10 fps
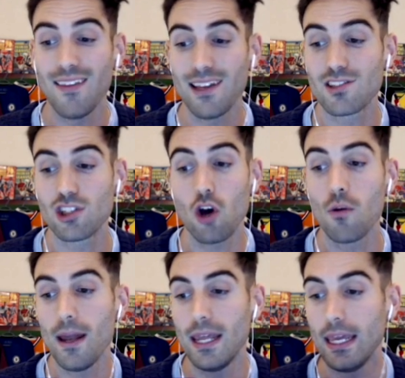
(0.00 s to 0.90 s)
and there's so
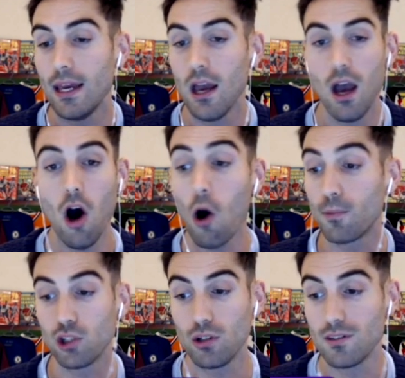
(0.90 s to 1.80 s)
many
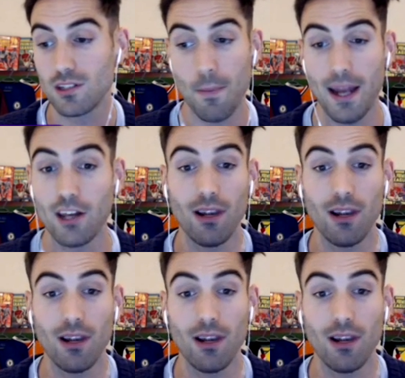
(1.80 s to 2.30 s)
options depending